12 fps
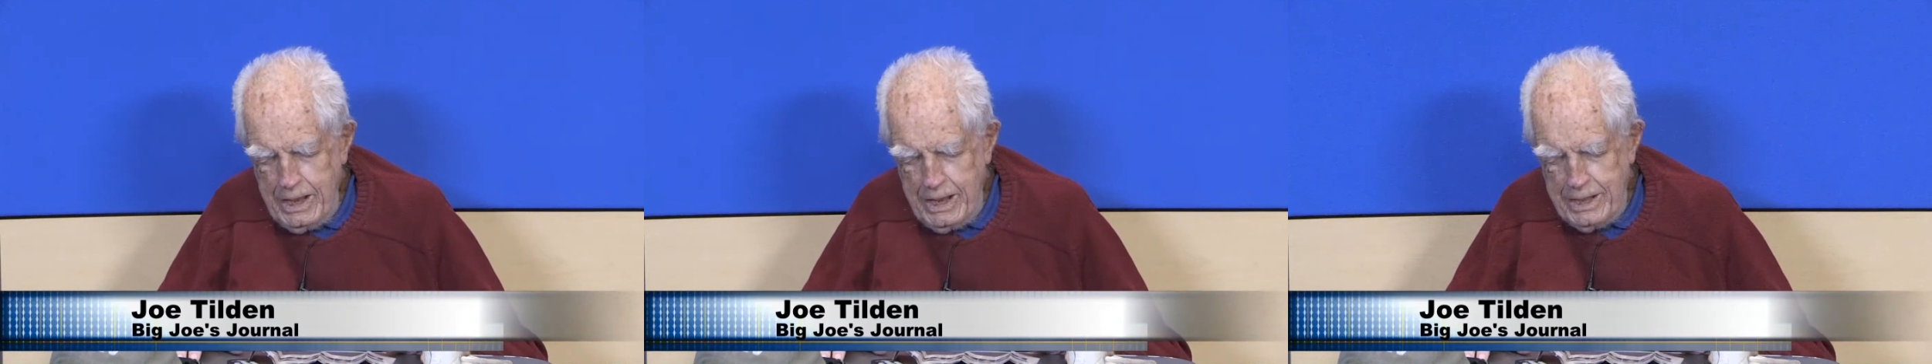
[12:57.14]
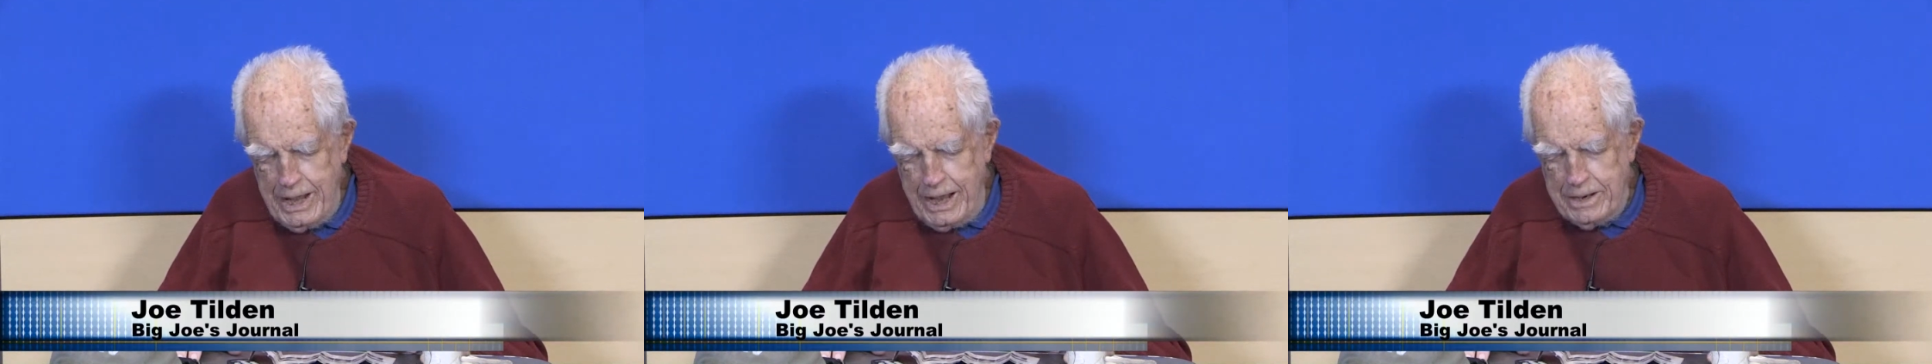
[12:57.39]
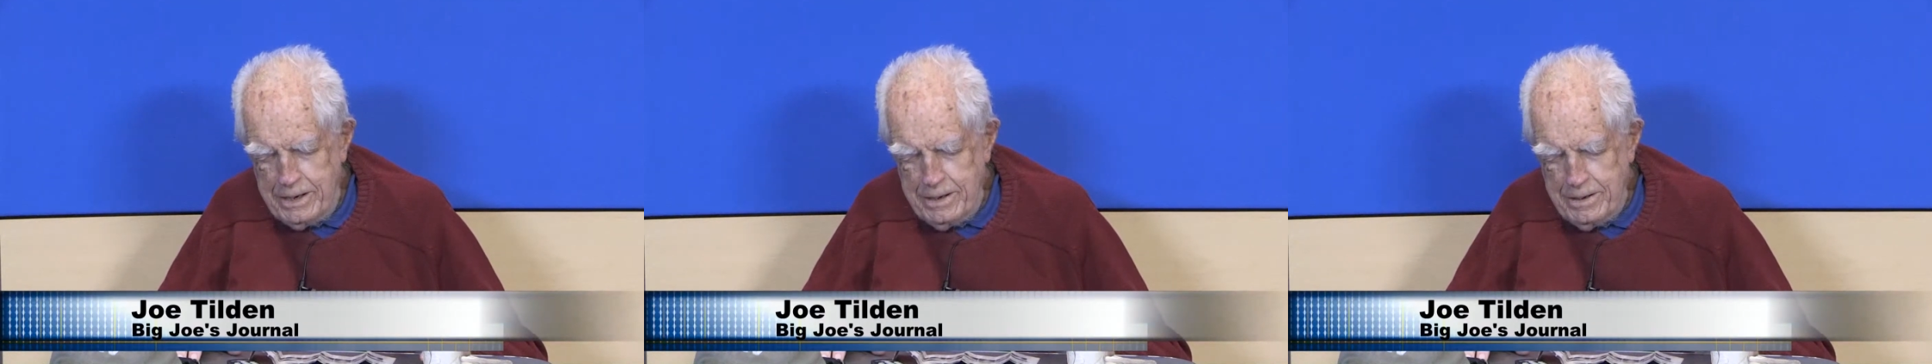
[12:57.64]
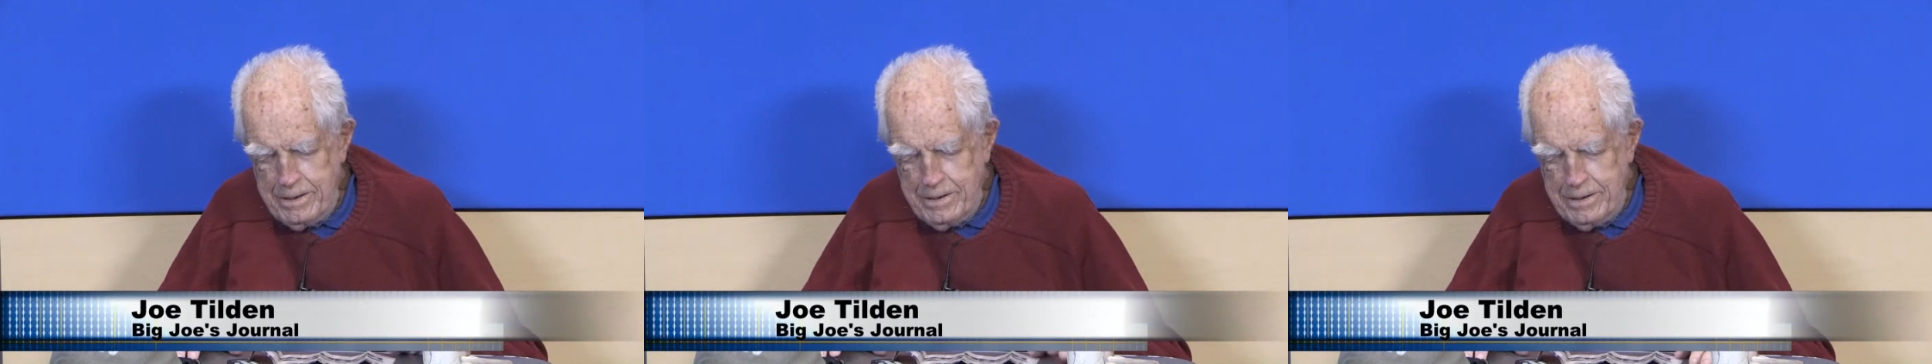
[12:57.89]
And that
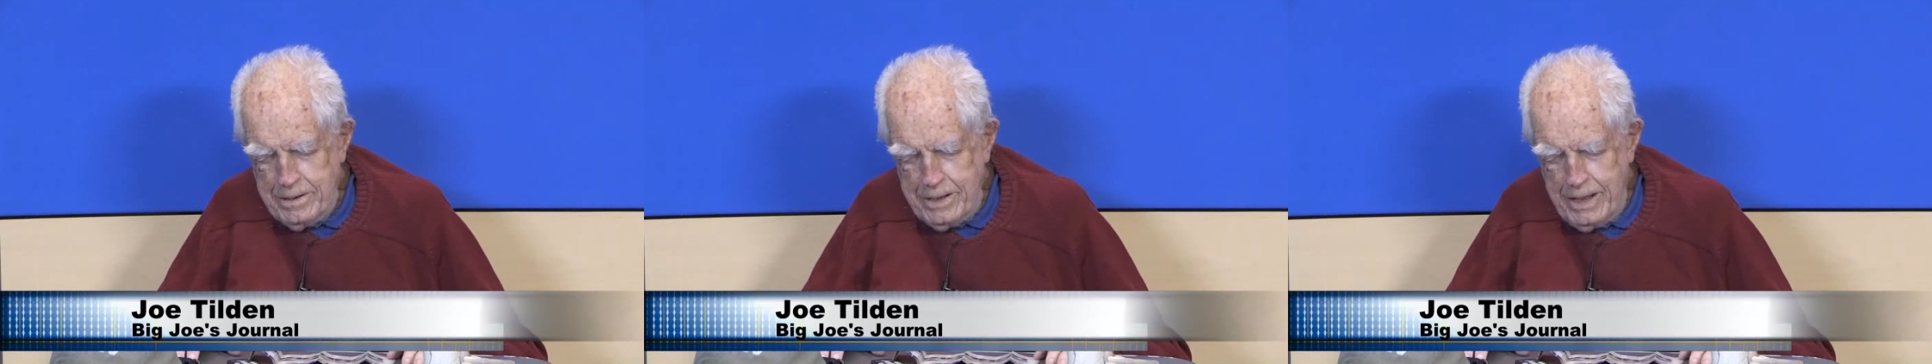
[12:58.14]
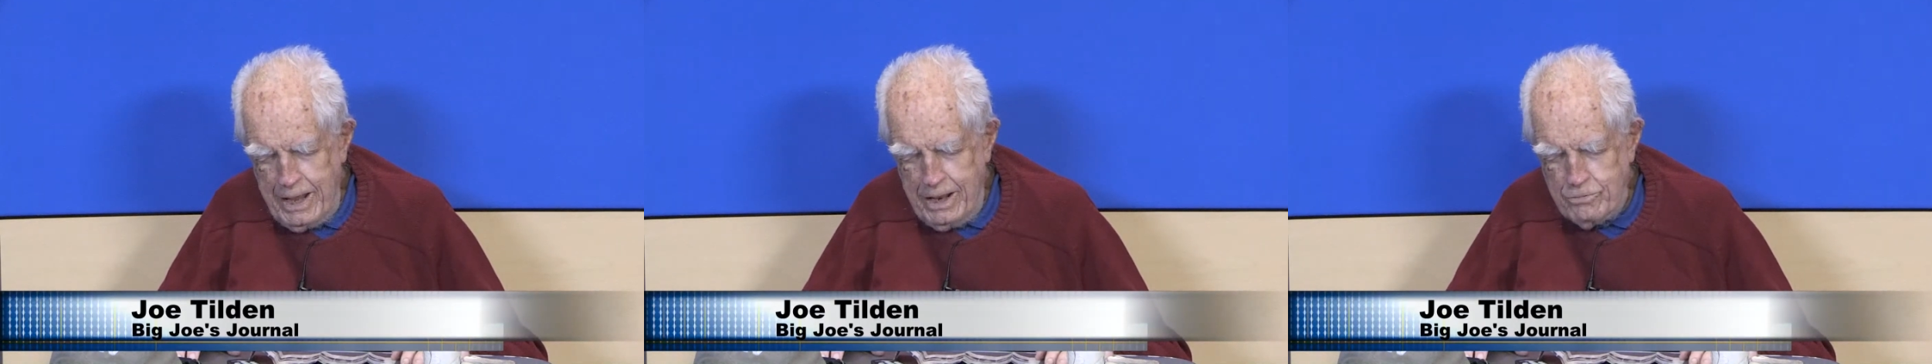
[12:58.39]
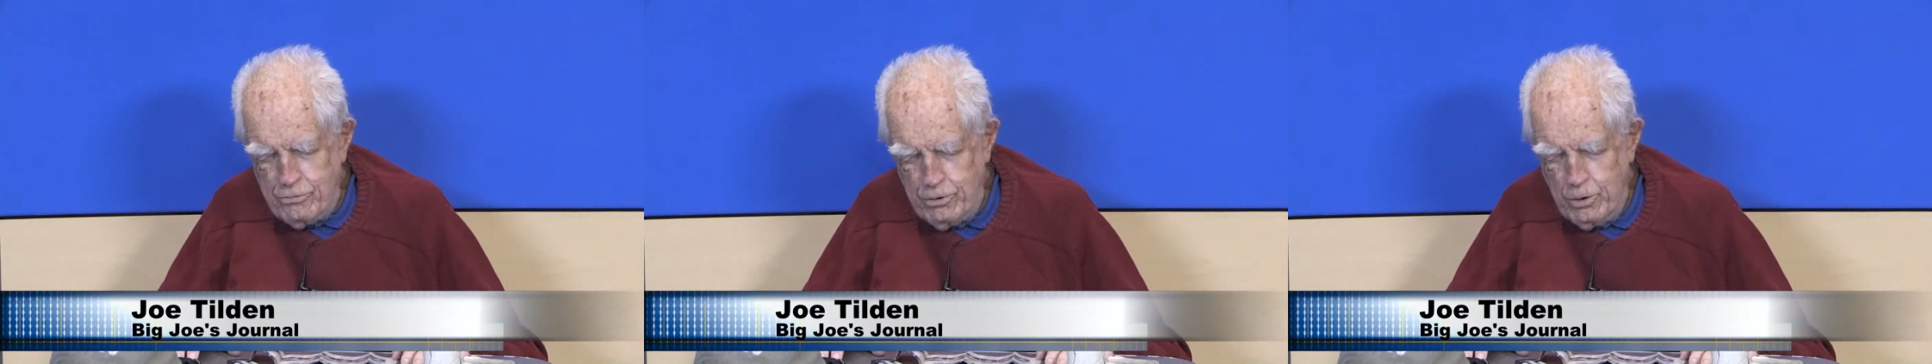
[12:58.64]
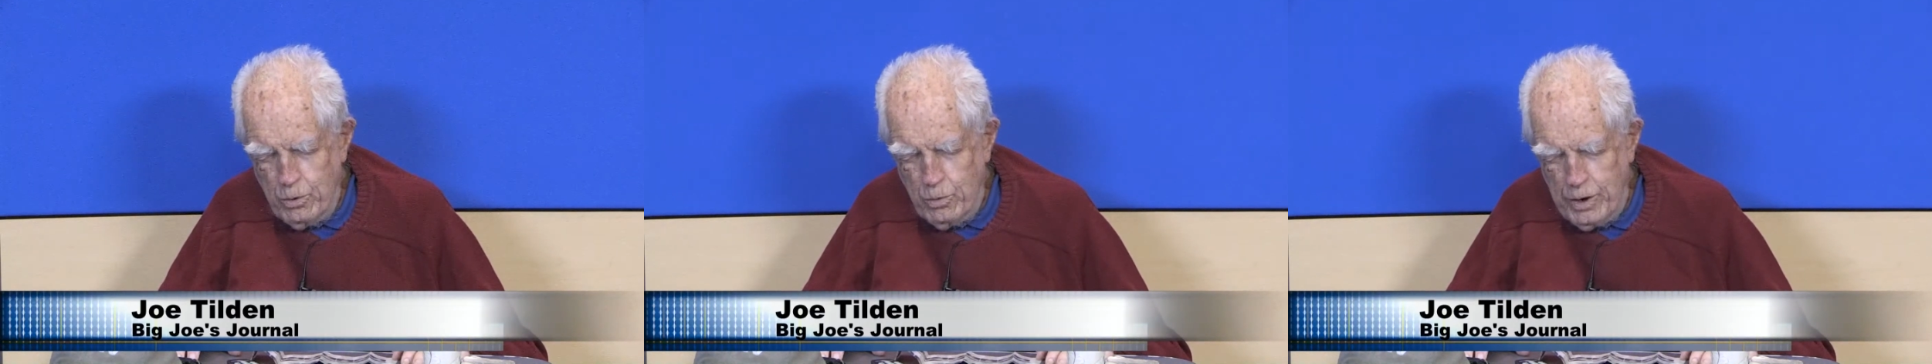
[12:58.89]
held
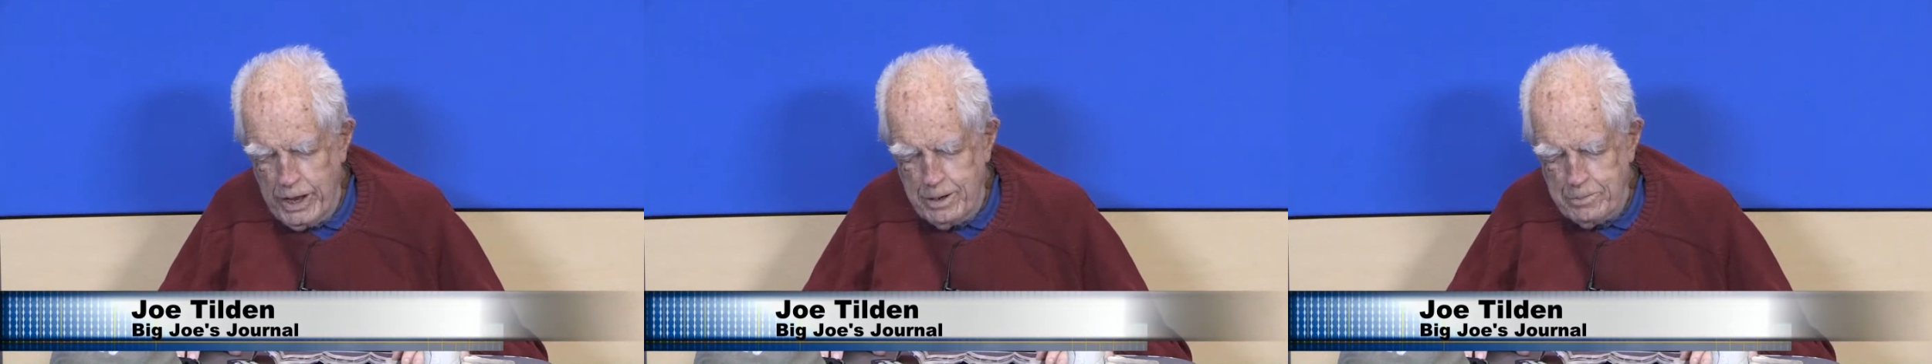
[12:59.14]
true right